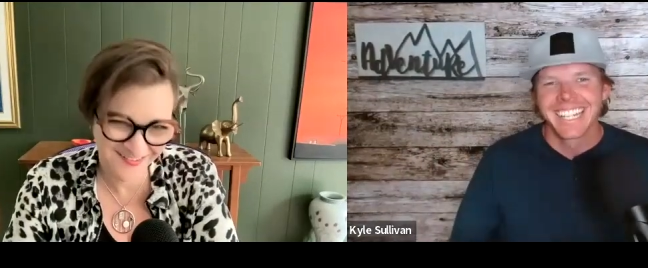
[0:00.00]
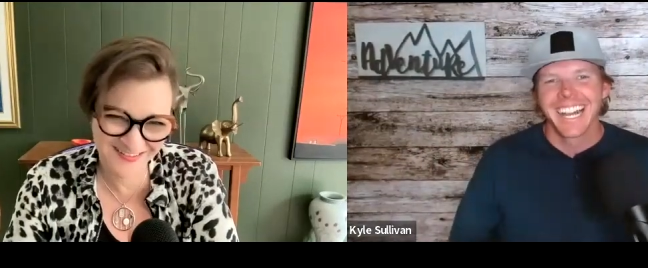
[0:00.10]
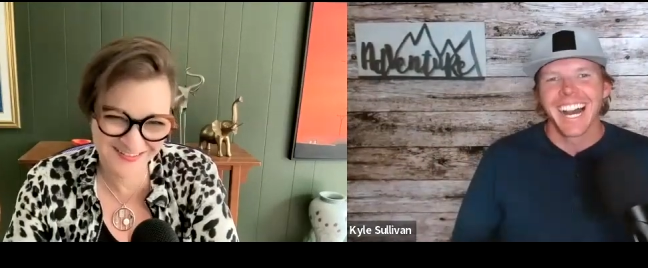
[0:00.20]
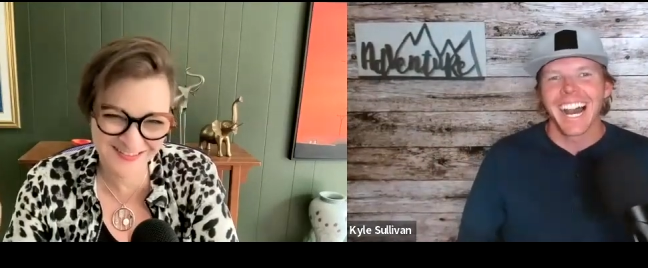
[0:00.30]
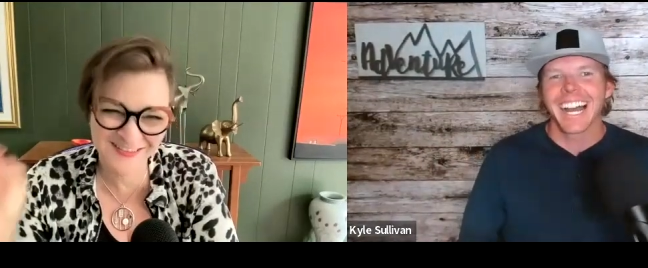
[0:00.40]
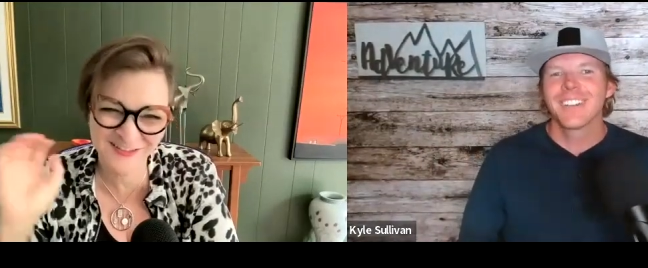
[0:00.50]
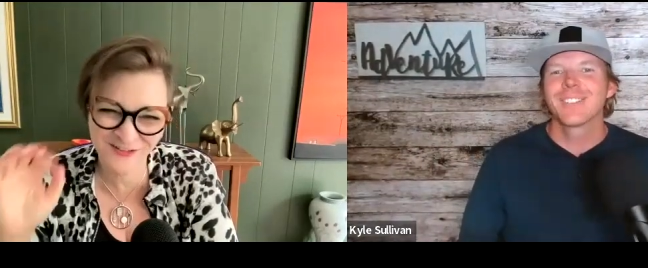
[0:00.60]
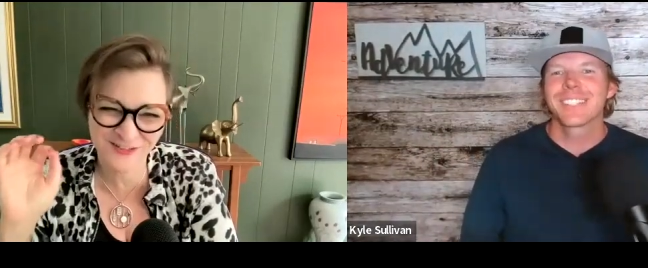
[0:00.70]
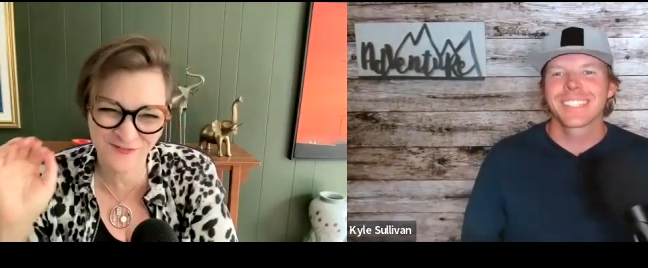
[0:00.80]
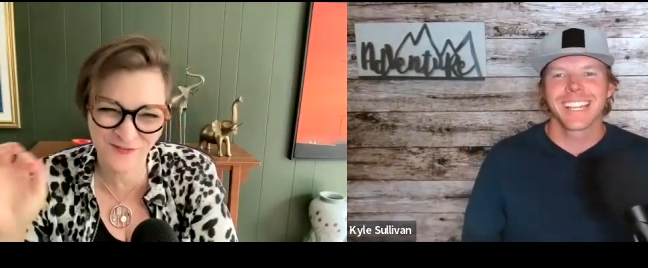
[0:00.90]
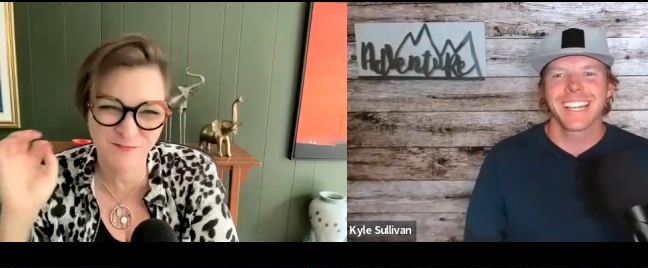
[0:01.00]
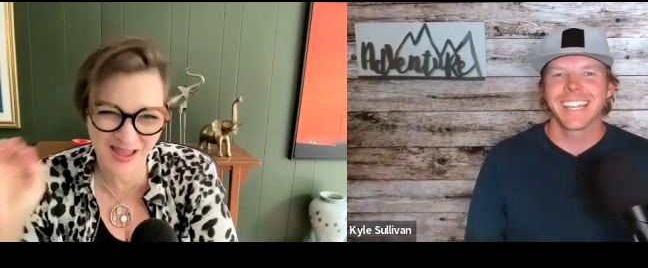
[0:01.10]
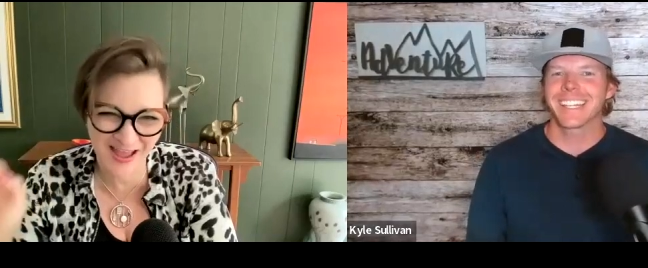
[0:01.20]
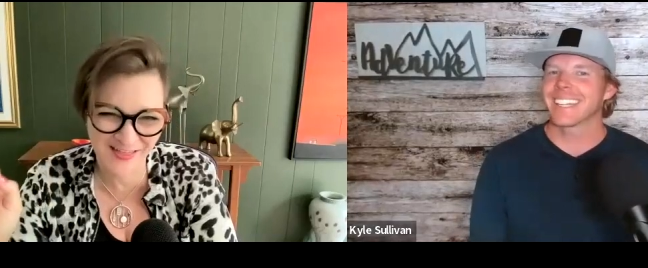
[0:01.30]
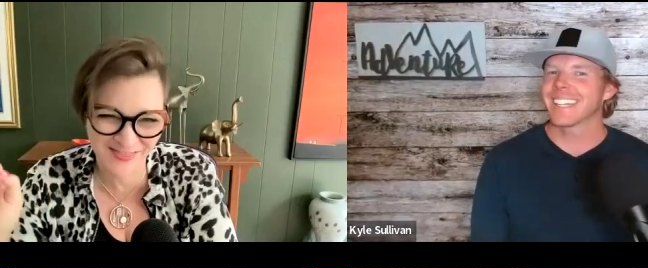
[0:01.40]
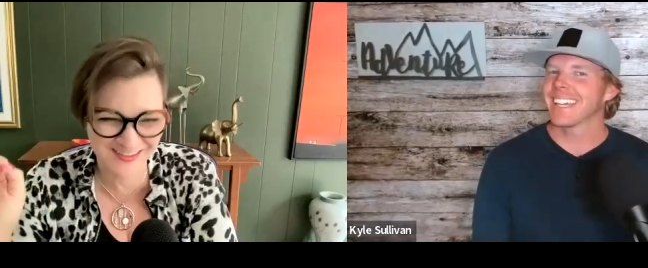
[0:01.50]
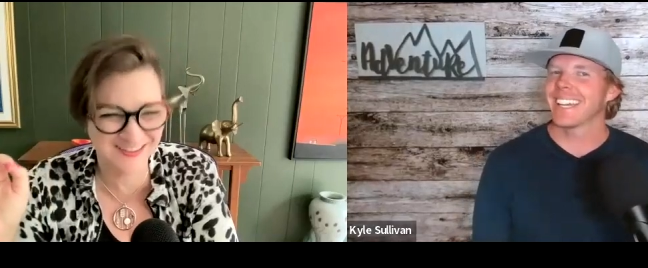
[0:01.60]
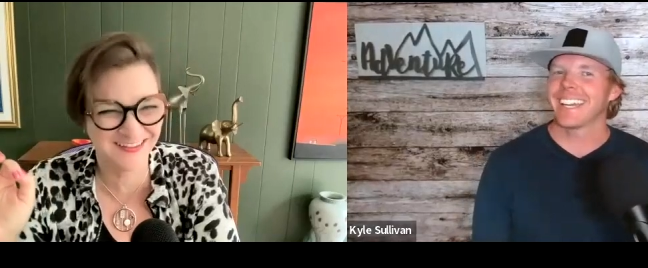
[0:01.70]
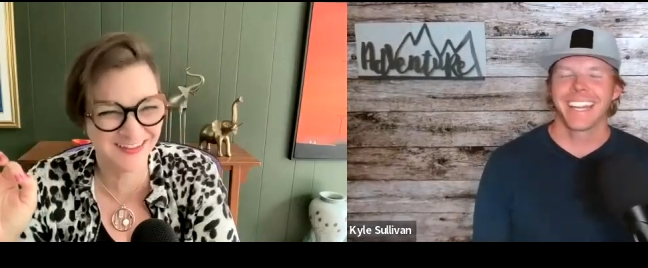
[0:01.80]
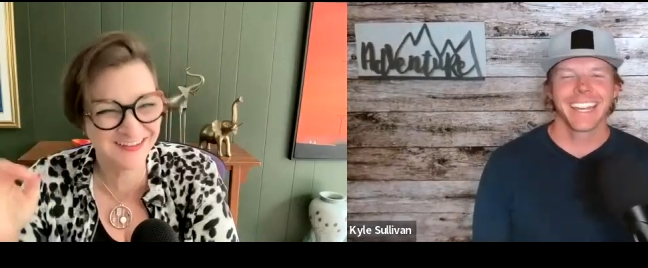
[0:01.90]
Speaker 1: it's a I little different like,
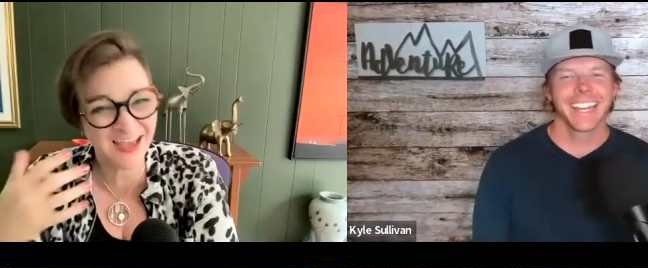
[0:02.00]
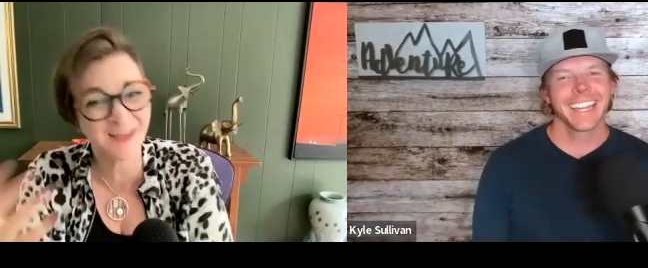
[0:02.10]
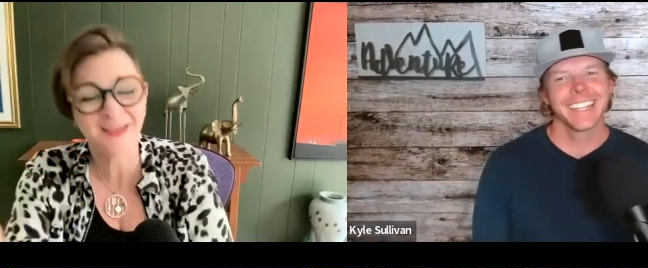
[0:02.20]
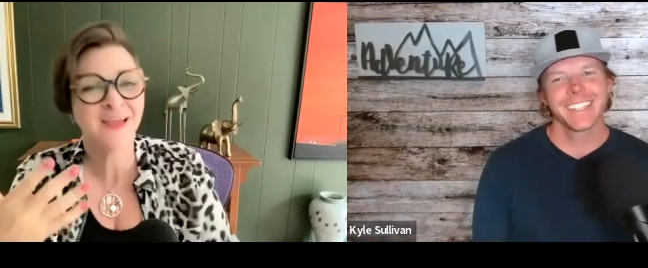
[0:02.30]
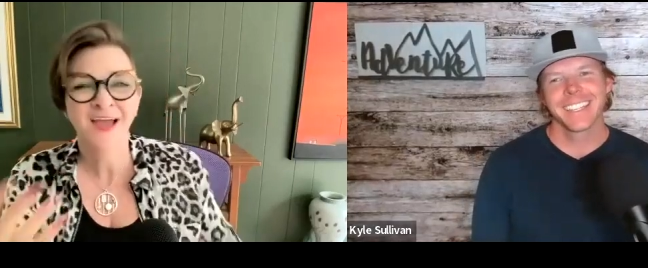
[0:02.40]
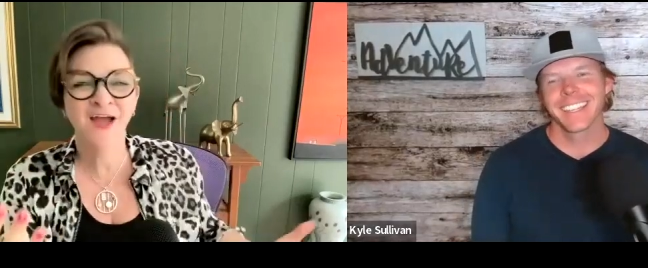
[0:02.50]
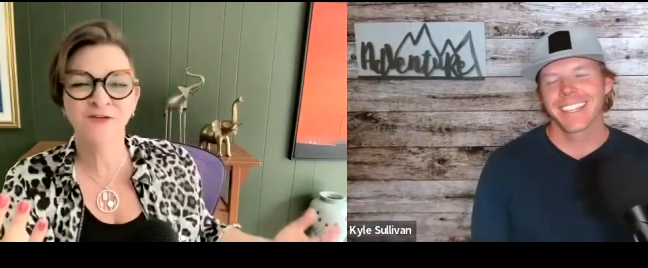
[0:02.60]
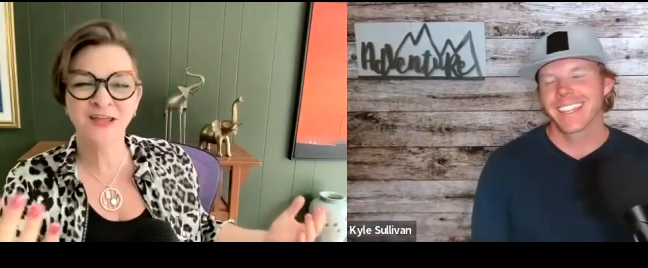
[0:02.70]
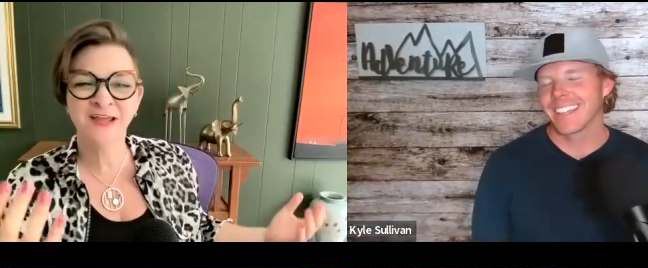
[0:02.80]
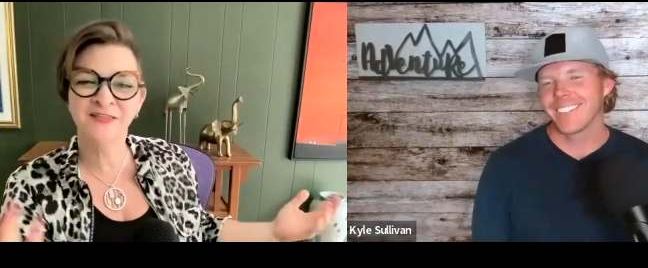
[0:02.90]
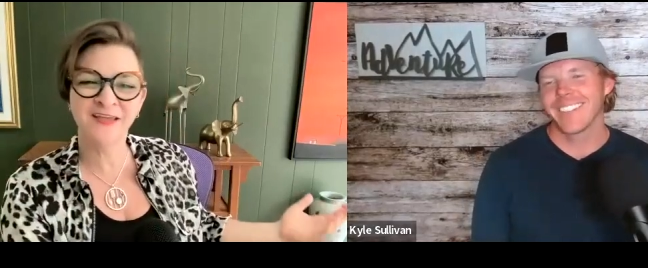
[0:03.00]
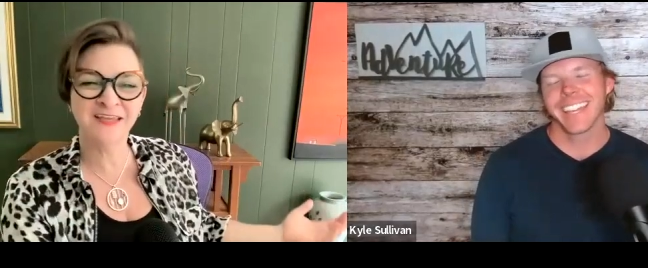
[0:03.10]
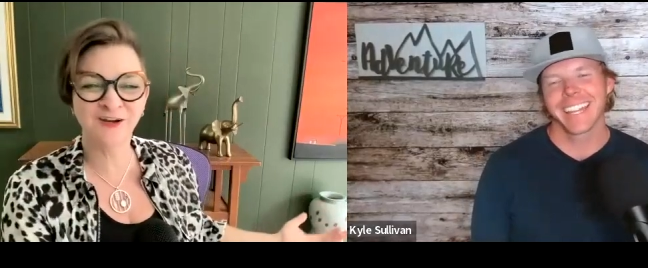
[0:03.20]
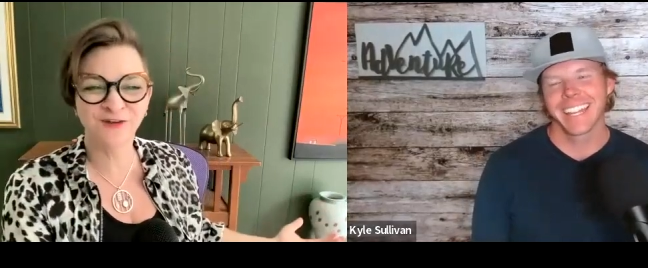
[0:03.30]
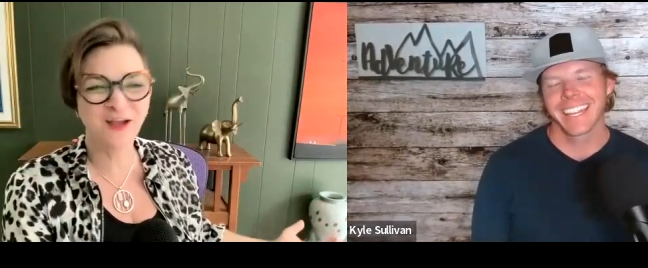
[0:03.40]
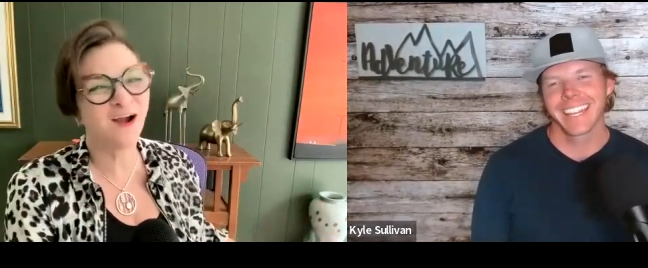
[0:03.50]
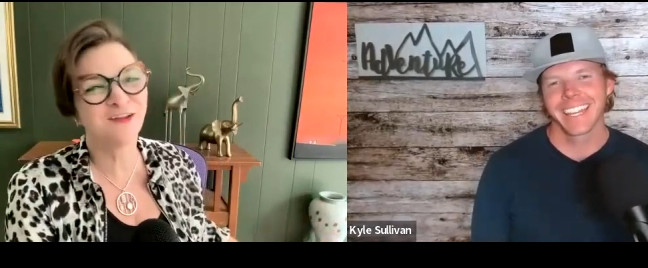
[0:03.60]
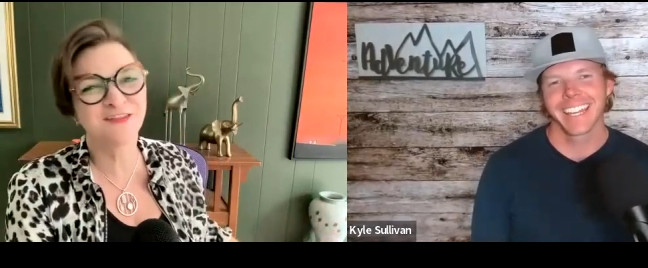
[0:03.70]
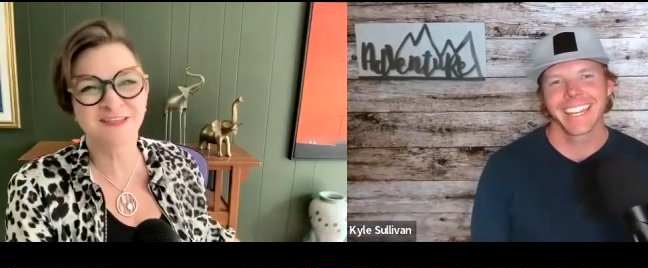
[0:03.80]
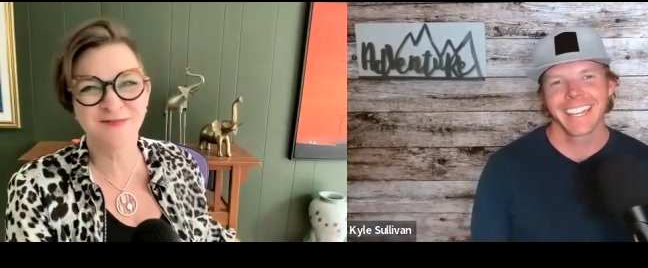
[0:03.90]
and yet and right and like here we are in
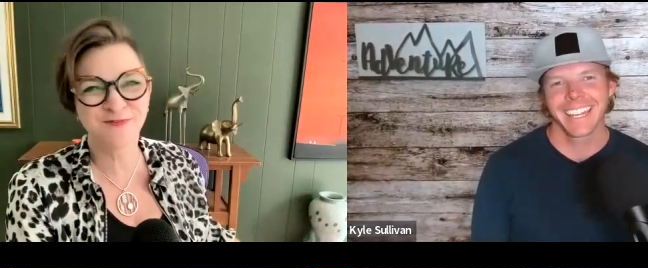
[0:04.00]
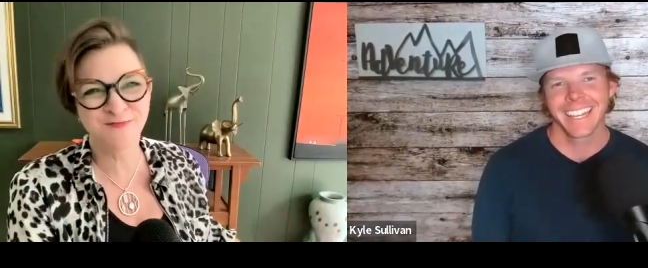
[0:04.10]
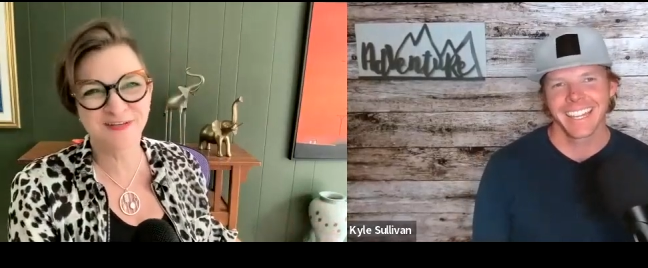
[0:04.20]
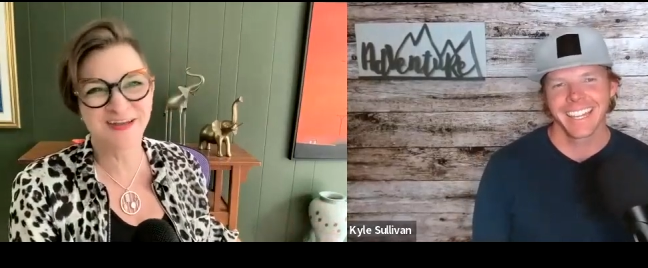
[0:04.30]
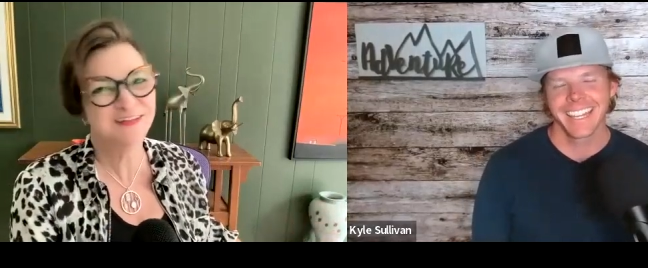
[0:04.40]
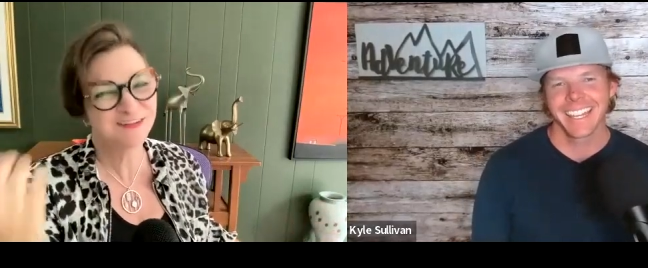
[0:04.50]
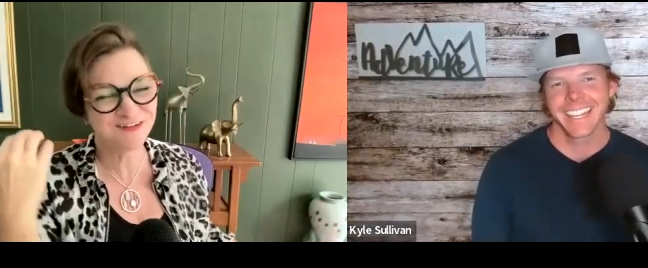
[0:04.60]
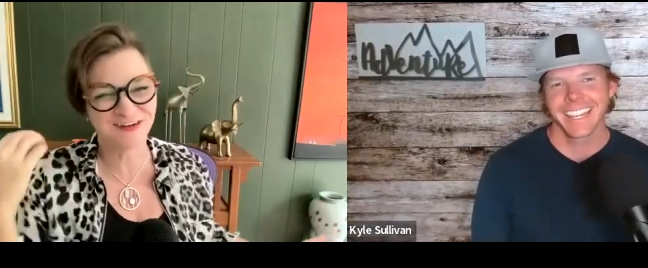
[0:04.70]
the same room together